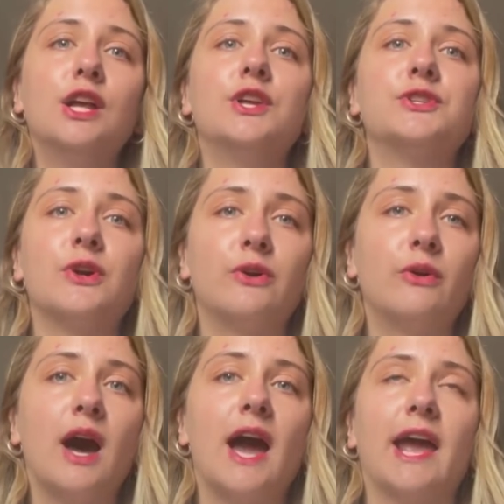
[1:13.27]

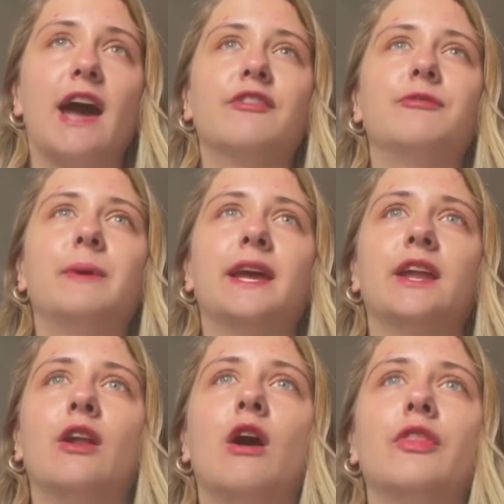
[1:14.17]
So I have
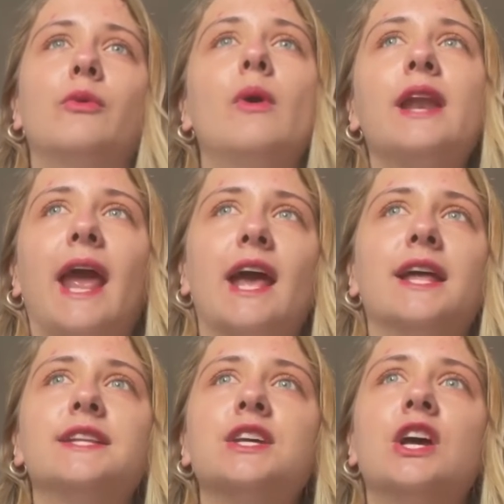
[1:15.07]
been, on the one
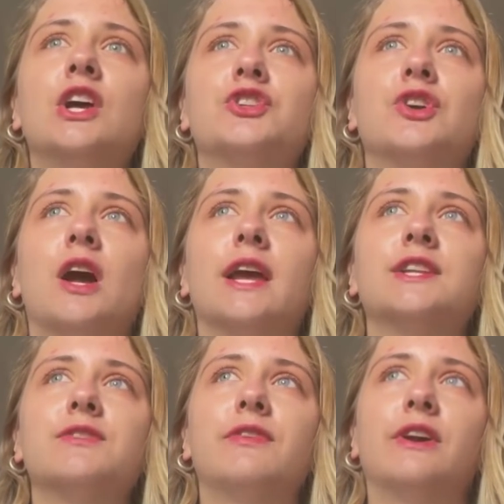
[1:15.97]
hand, trying
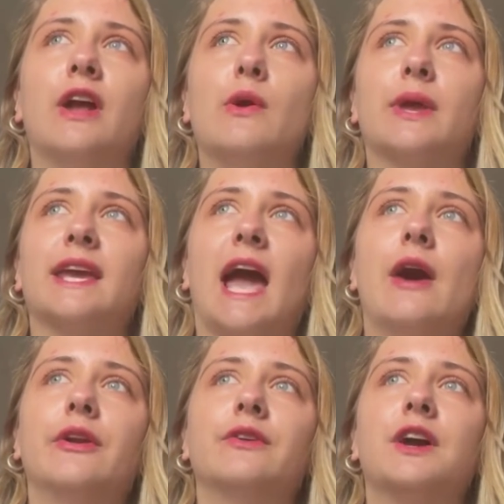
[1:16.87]
to figure out how we can
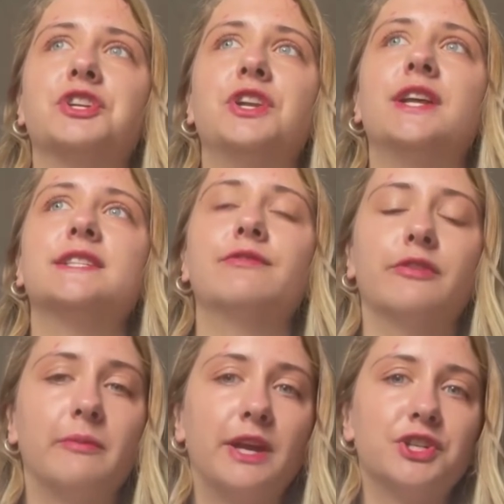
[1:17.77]
counter Russian
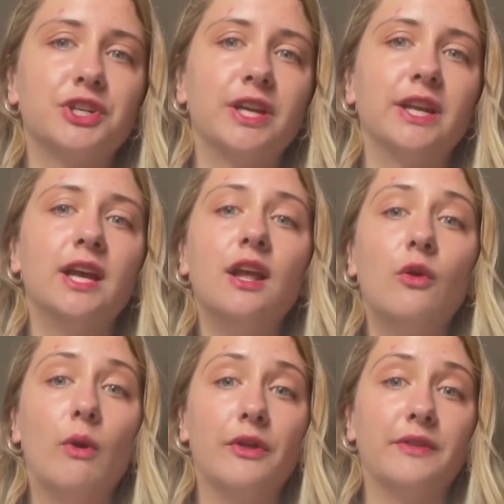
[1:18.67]
disinformation,
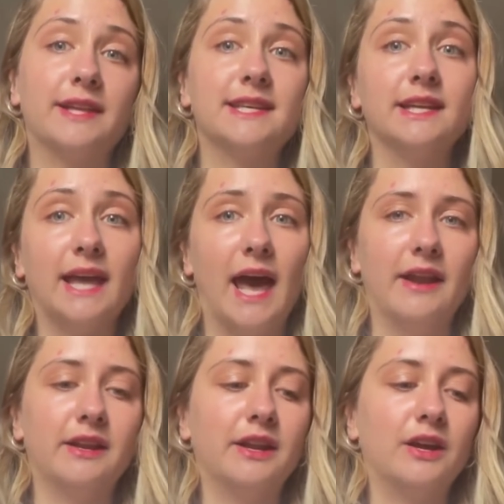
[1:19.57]
whether that's in
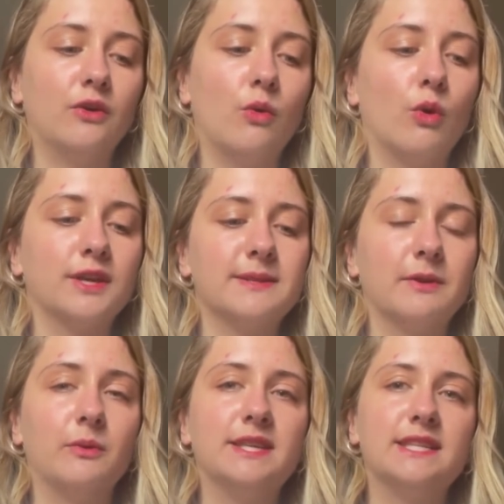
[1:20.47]
Canada or
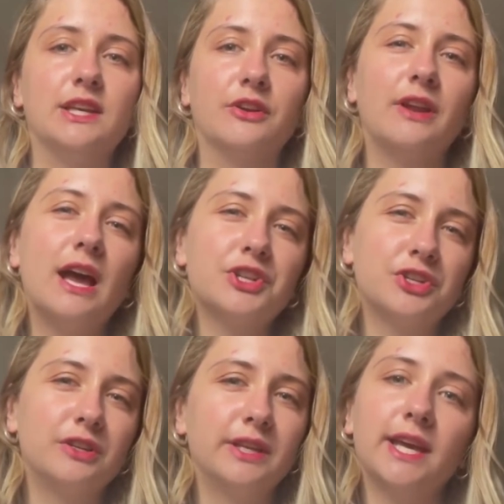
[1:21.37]
something we see
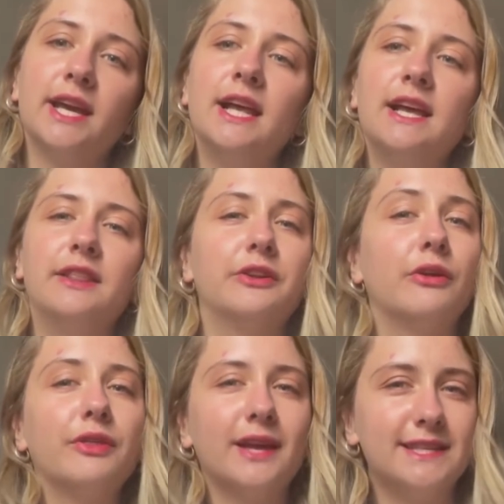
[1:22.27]
internationally, little
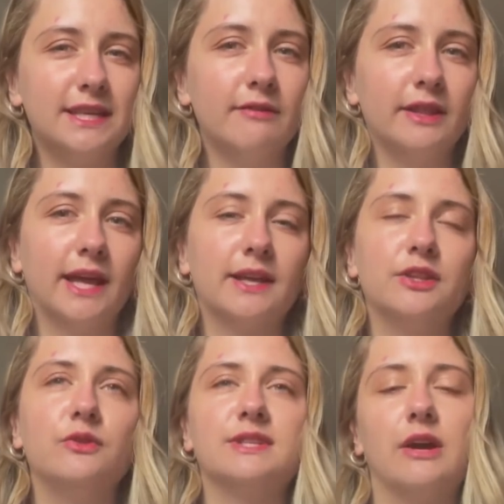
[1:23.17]
things even like
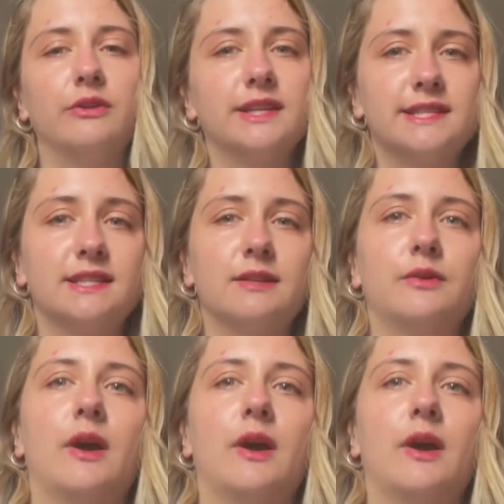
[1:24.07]
news outlets